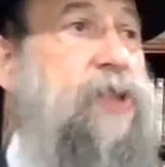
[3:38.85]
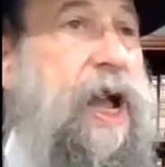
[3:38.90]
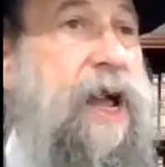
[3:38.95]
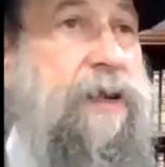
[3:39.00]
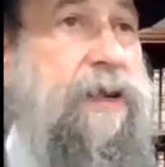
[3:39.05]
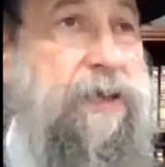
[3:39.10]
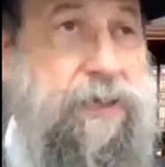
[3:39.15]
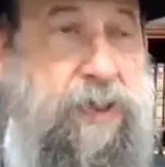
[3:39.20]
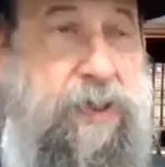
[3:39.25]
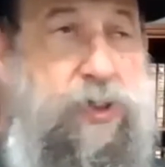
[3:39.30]
an
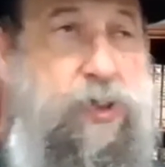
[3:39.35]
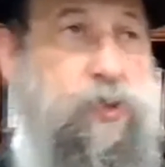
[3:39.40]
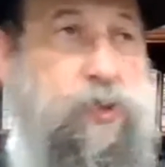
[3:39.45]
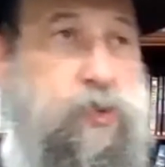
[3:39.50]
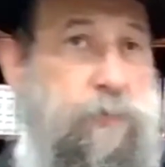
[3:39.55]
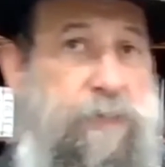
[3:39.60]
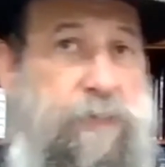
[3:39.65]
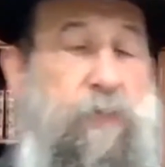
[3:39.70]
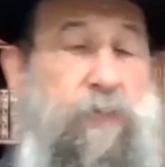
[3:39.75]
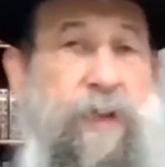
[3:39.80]
honor that you
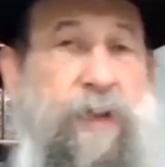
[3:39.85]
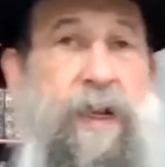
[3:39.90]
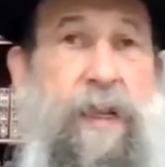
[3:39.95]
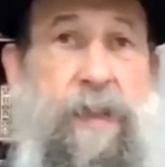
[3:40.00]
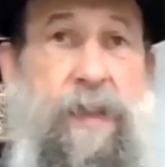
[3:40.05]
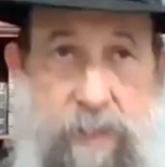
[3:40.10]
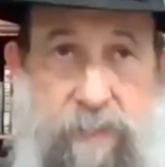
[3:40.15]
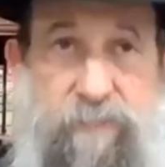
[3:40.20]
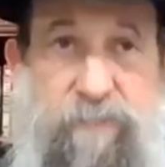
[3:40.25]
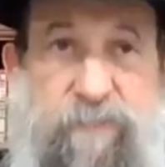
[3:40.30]
should be
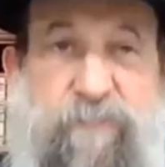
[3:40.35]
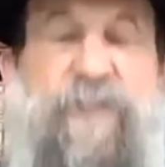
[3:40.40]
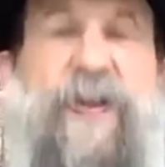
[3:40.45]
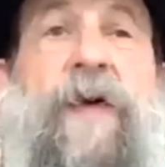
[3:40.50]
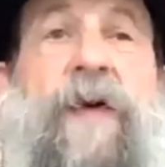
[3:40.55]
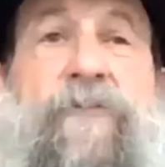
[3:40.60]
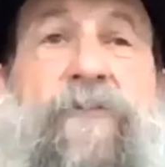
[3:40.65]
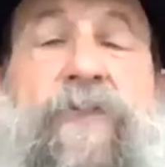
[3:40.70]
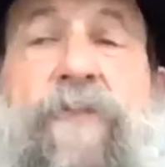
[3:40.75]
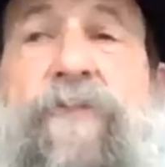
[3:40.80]
really
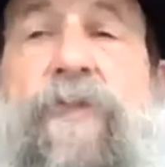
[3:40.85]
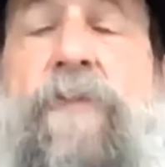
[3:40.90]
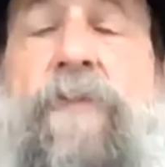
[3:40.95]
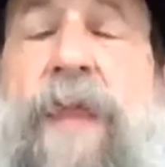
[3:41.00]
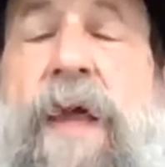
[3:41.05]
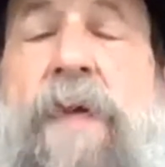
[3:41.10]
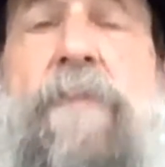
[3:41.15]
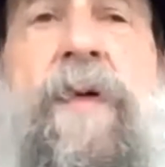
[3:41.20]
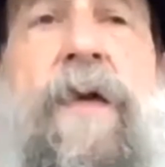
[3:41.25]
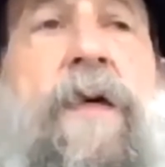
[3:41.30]
fearful from
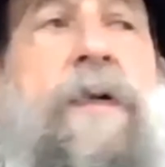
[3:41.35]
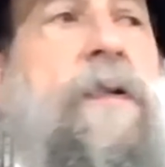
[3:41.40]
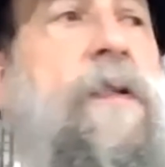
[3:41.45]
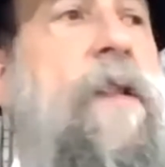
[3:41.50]
them?